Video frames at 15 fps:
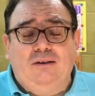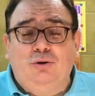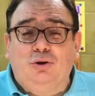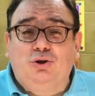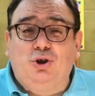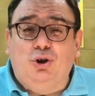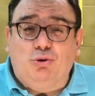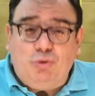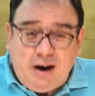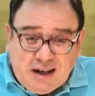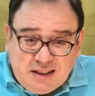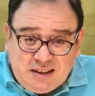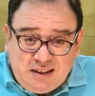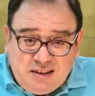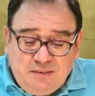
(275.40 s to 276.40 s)
not
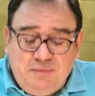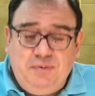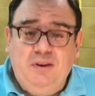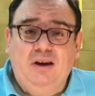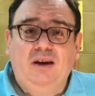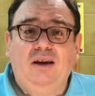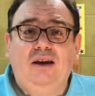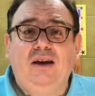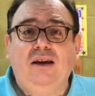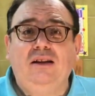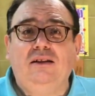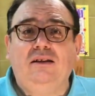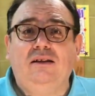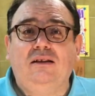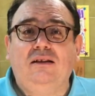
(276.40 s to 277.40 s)
correct
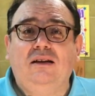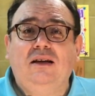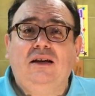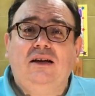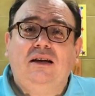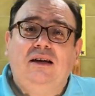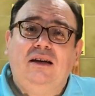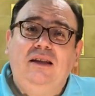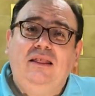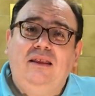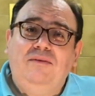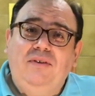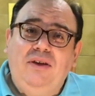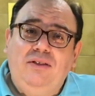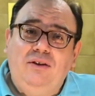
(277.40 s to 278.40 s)
in
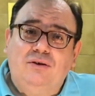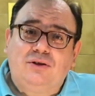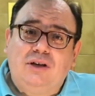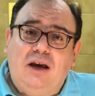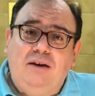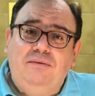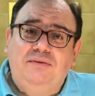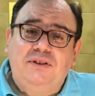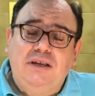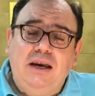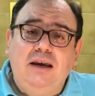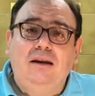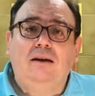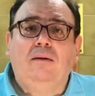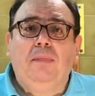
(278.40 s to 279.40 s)
the videos I've
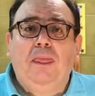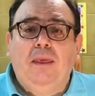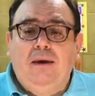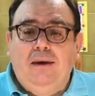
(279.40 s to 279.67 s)
seen.